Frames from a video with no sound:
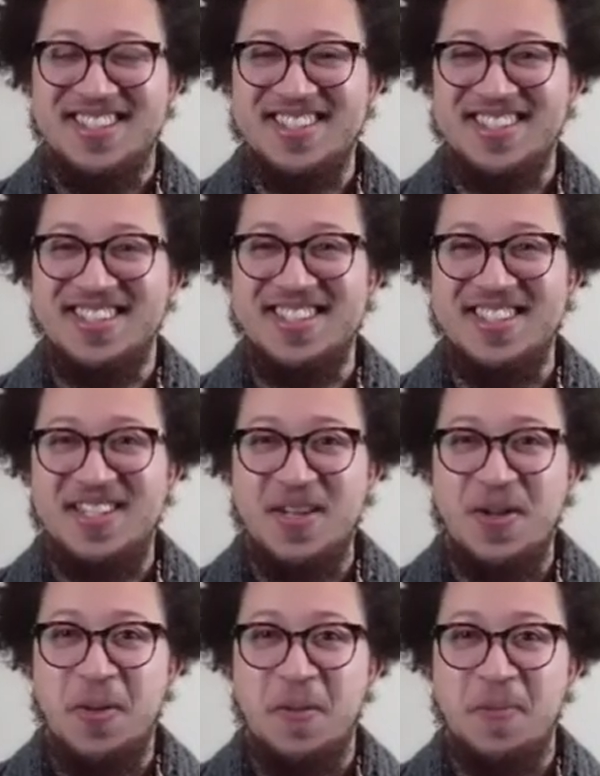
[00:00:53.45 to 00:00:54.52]

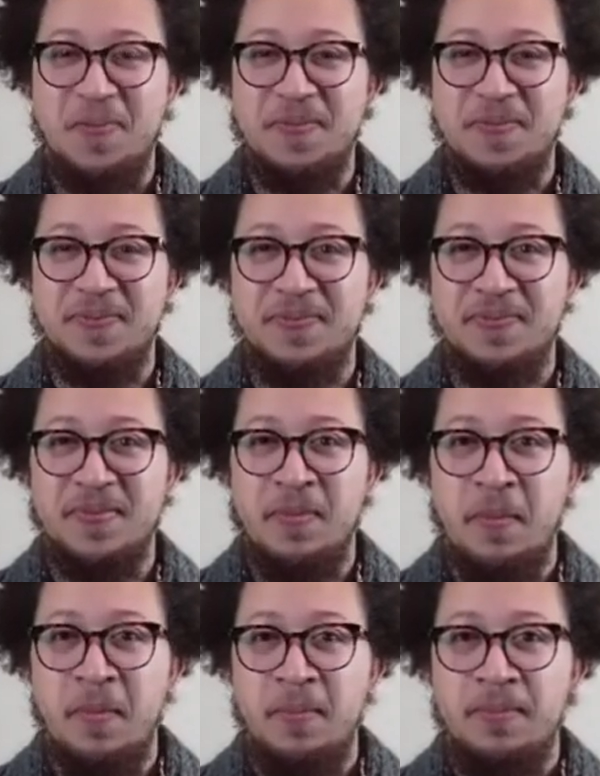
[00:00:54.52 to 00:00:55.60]

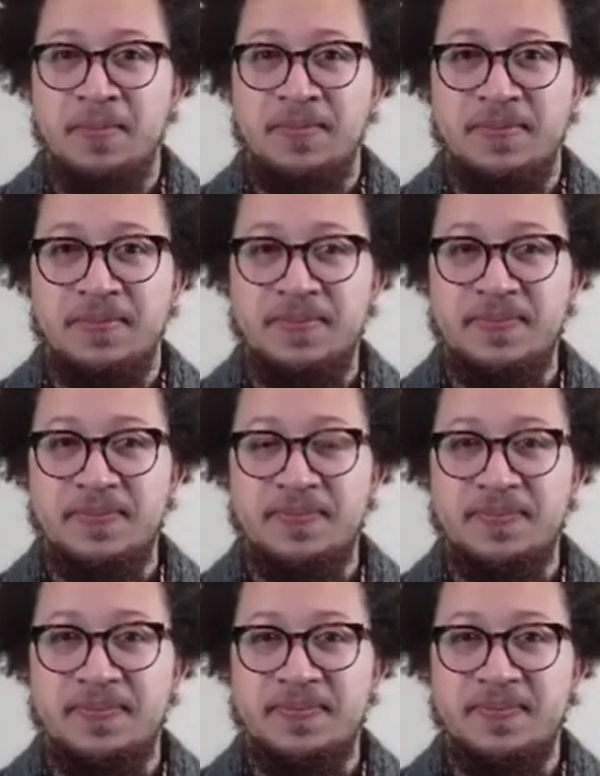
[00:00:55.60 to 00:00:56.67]

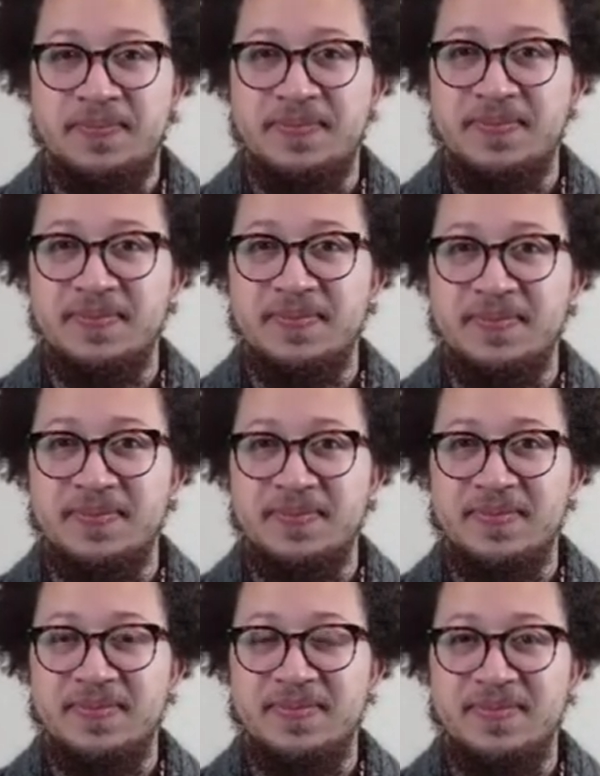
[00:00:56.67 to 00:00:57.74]

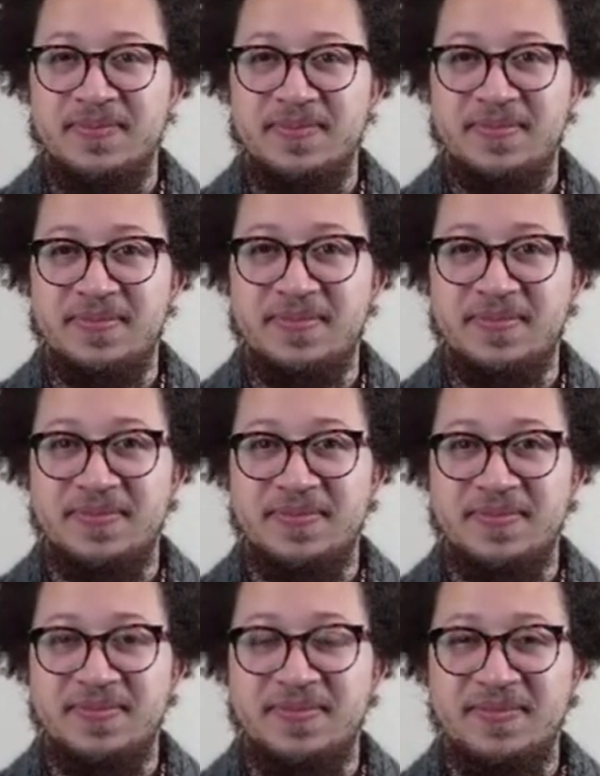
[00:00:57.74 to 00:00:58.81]

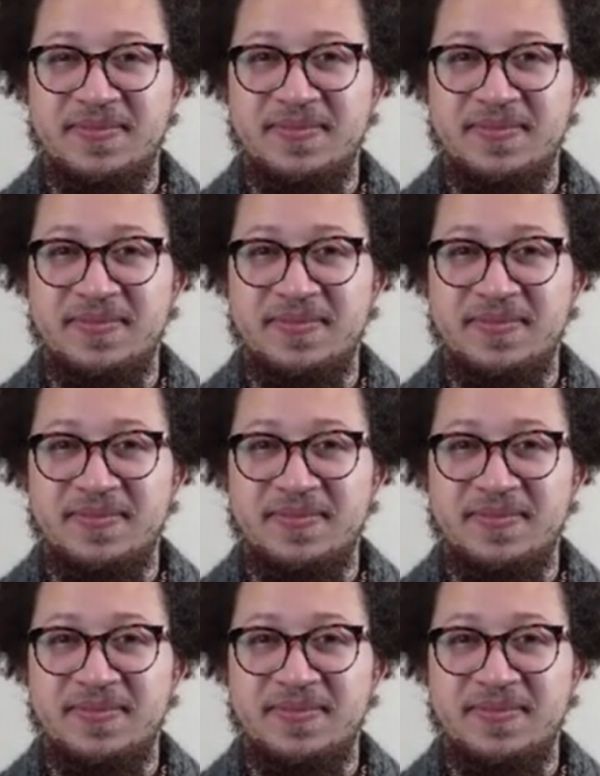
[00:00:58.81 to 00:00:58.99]
This person isn't speaking.